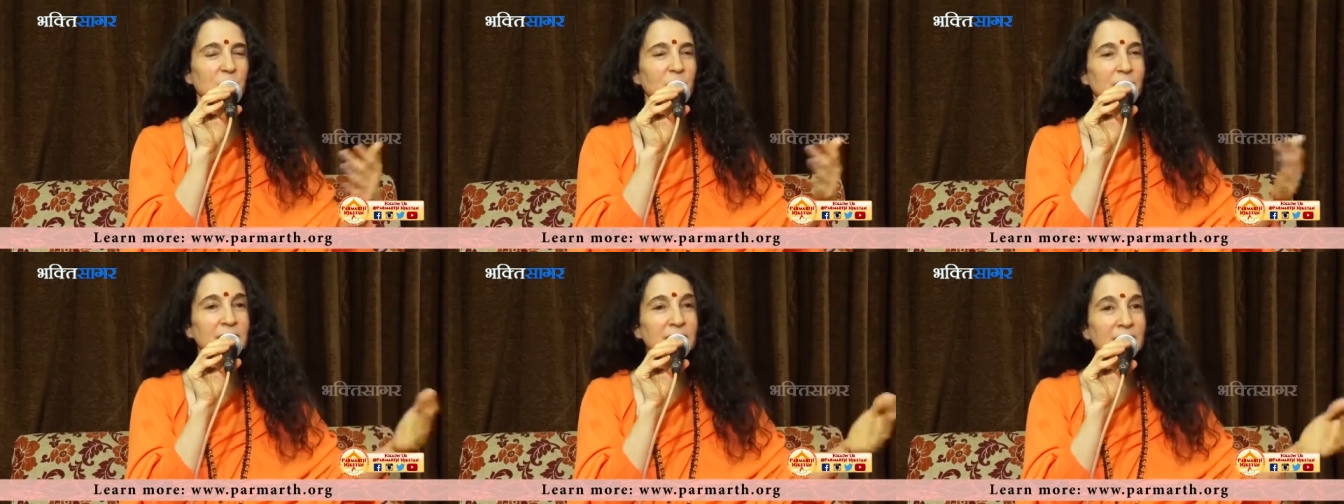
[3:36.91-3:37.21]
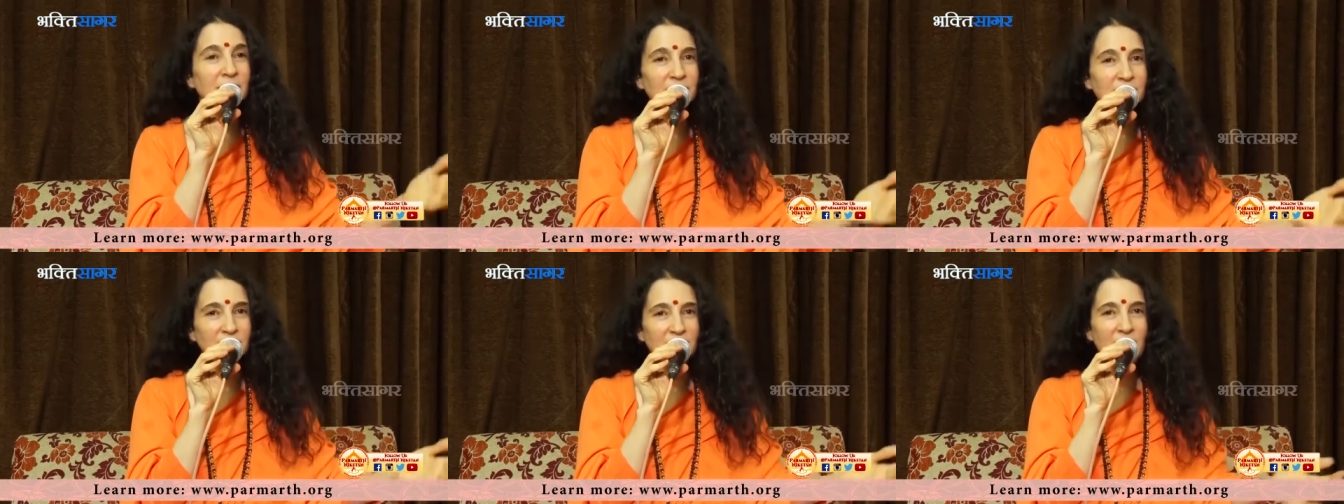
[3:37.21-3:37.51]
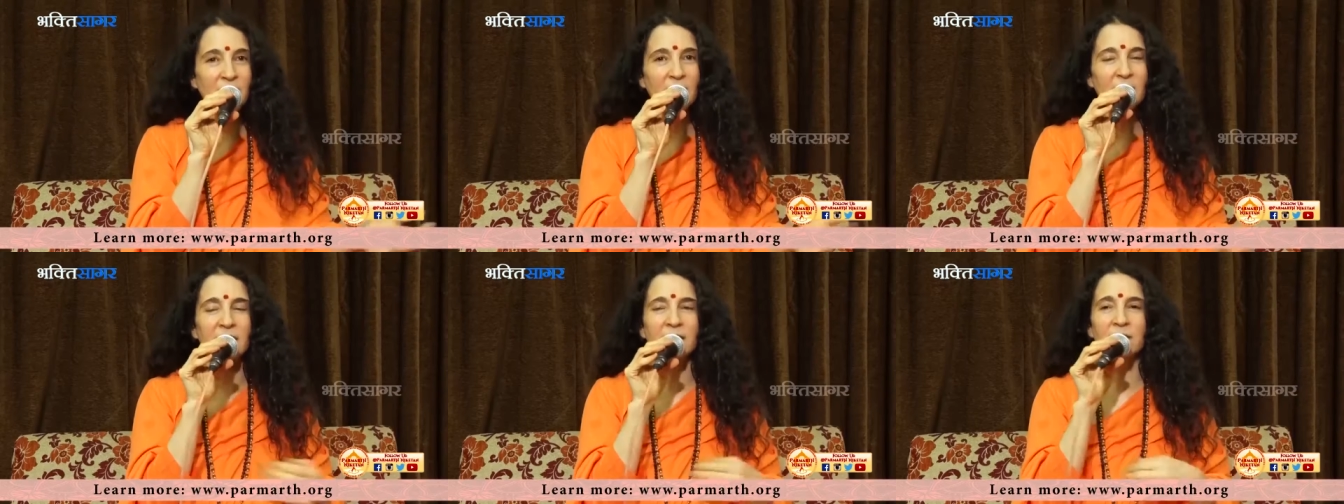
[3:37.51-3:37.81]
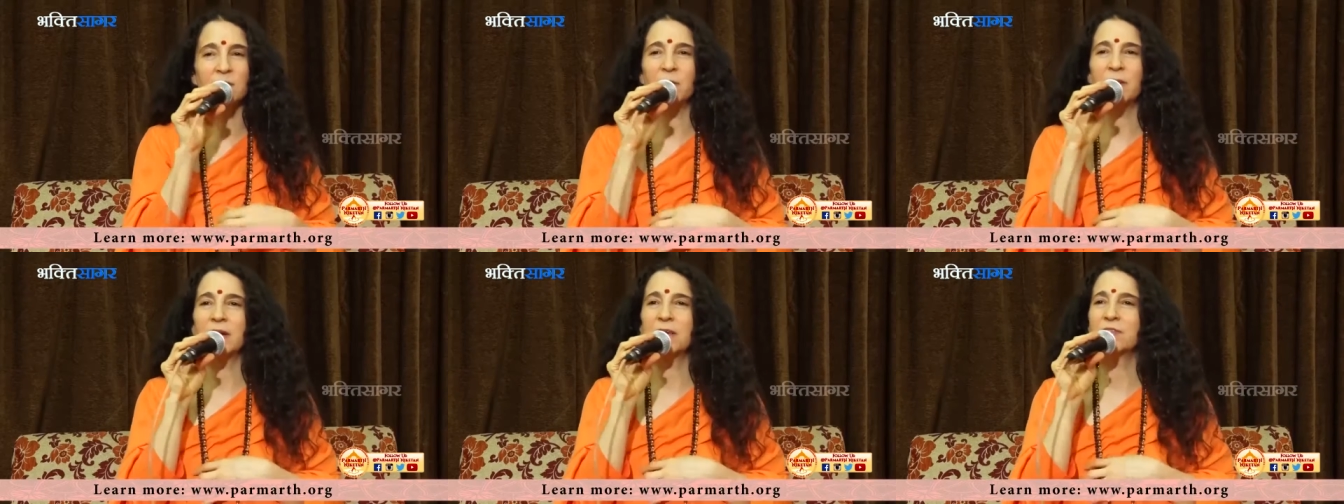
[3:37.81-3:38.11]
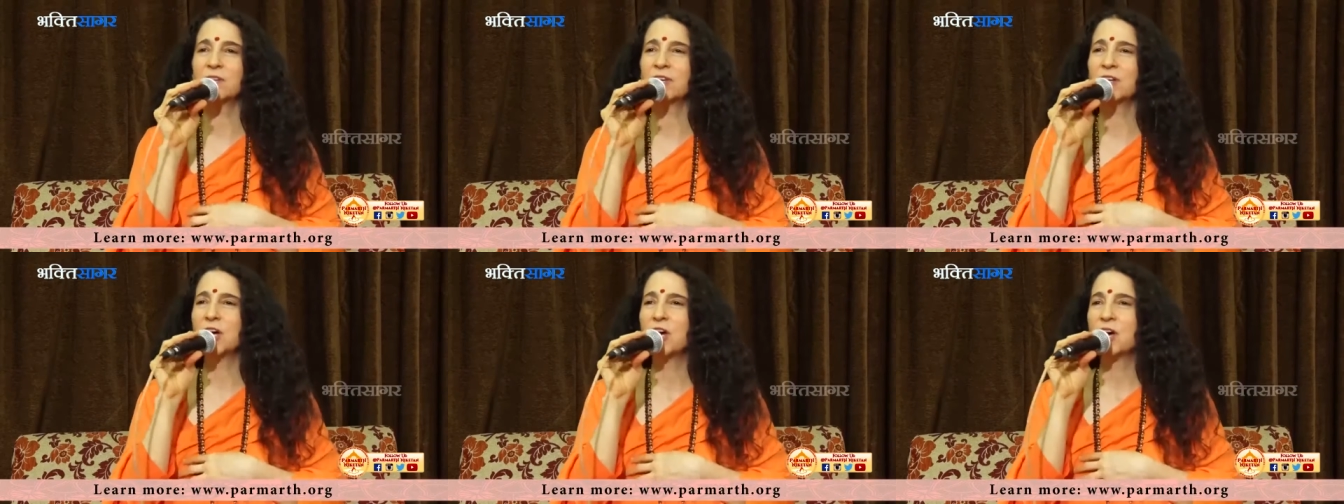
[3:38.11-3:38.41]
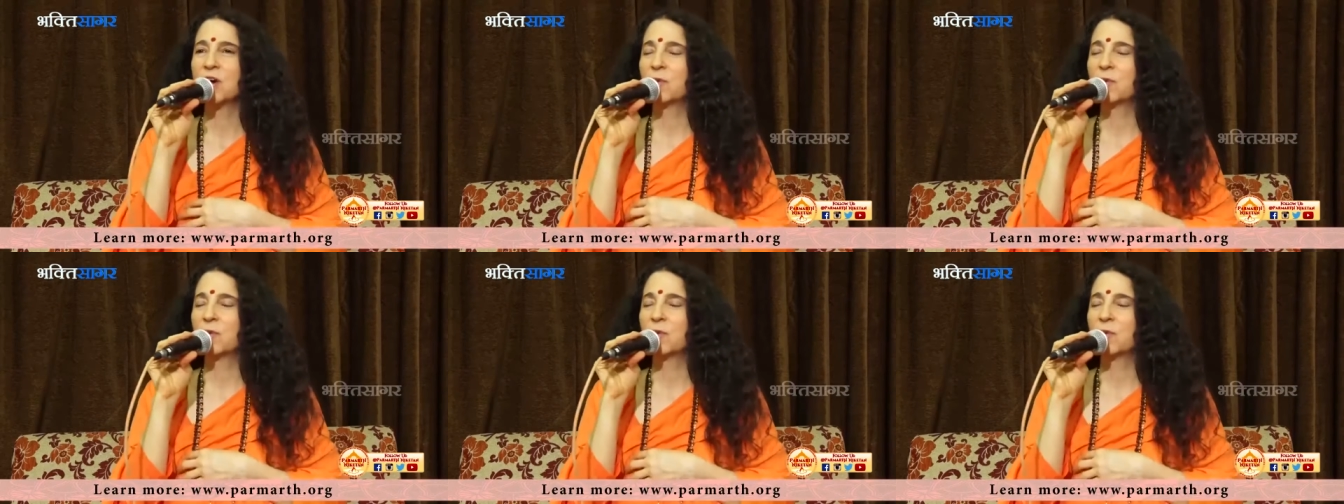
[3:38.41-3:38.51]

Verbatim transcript: will of God, whatever,